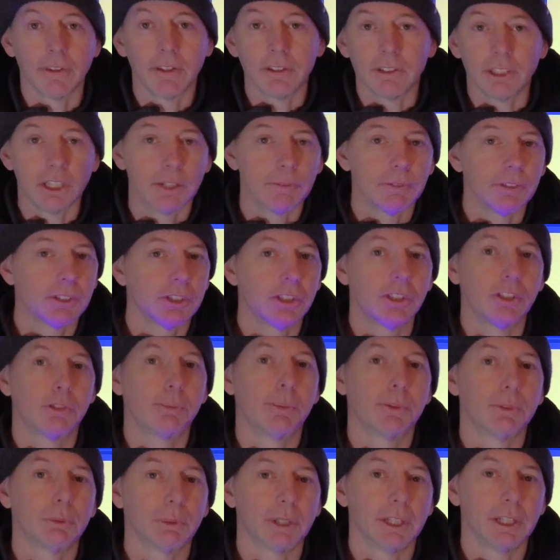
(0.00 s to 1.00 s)
The differences
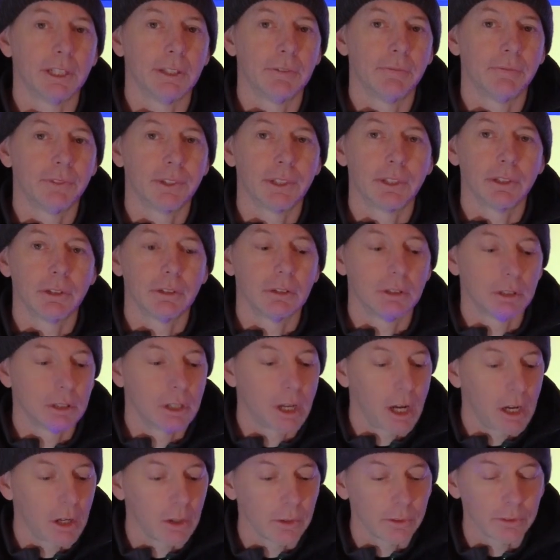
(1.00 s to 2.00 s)
between the
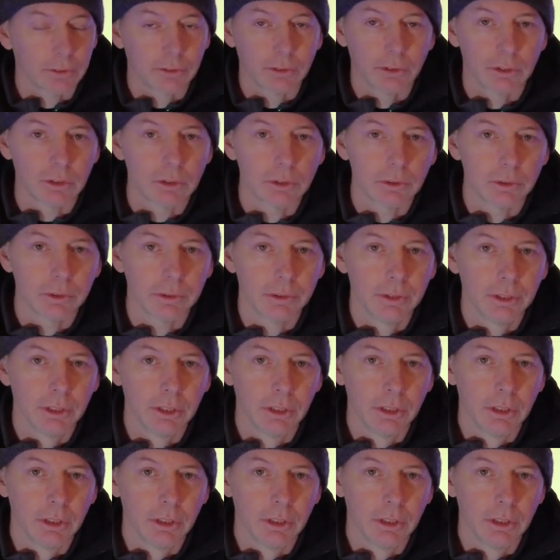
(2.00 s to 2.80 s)
goggles 2